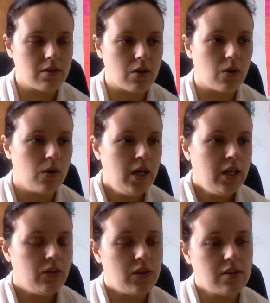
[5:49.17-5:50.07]
So
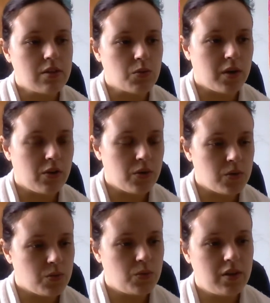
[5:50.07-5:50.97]
this is one of
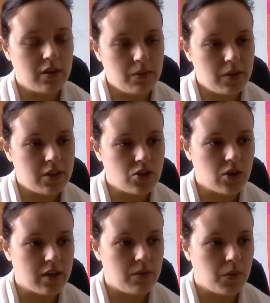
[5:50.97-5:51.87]
those really, really
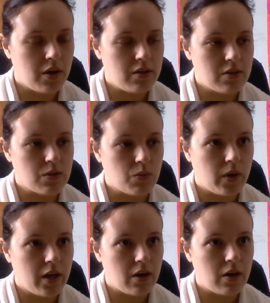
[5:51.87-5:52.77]
tricky ones
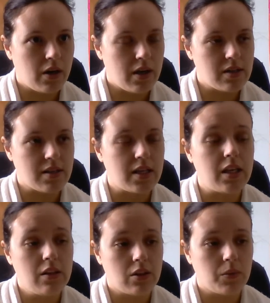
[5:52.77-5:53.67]
where, as a
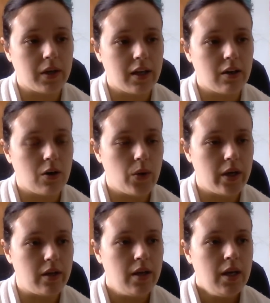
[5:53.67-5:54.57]
healer, when I go
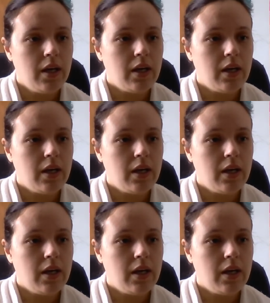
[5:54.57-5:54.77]
in,